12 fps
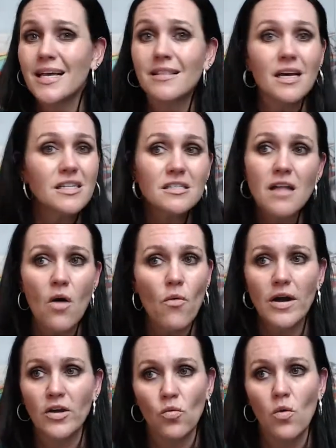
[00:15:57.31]
and that's not
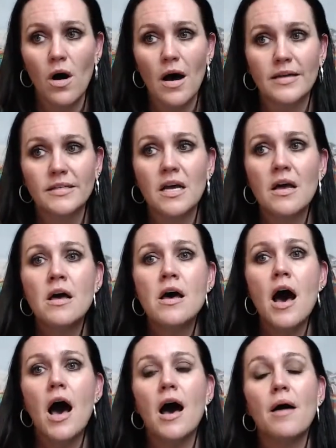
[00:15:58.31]
what you want.
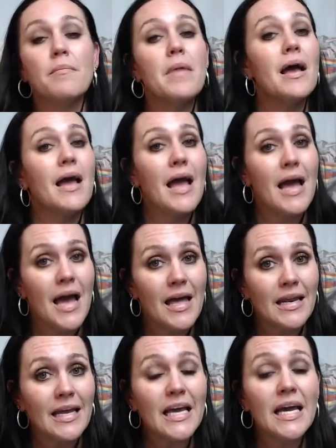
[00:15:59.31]

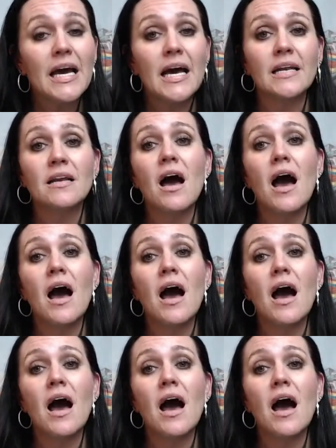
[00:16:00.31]
And again,